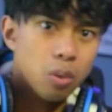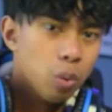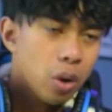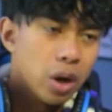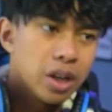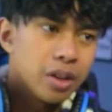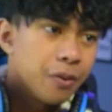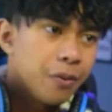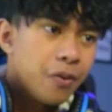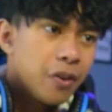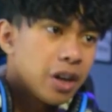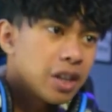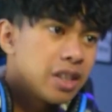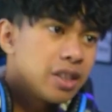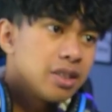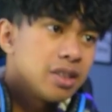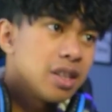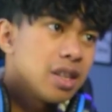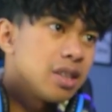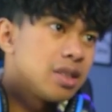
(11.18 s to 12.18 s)
What the fuck
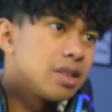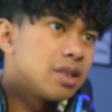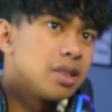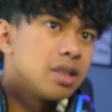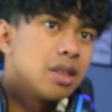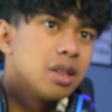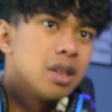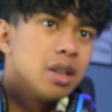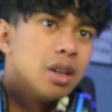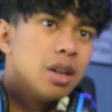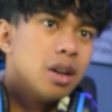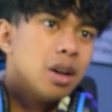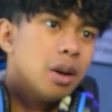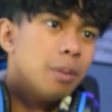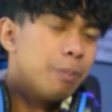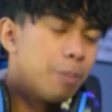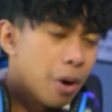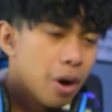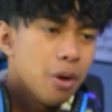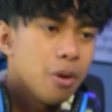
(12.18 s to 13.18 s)
is this?
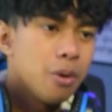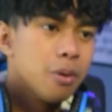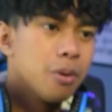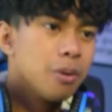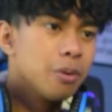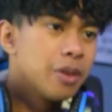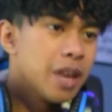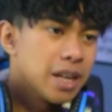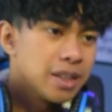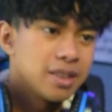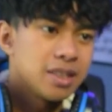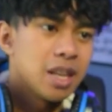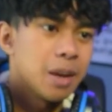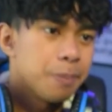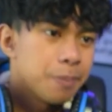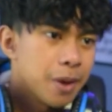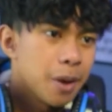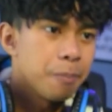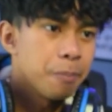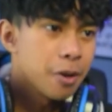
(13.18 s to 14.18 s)
Bro, they
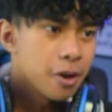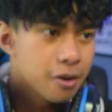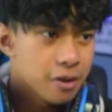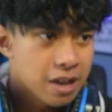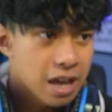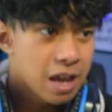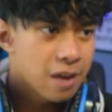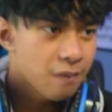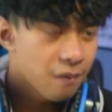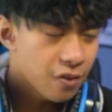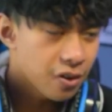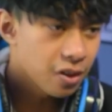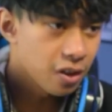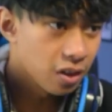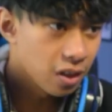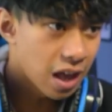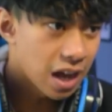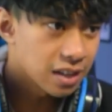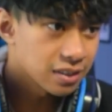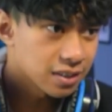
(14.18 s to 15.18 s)
stepped up their game for the
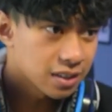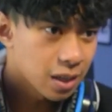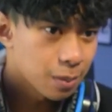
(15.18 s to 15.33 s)
last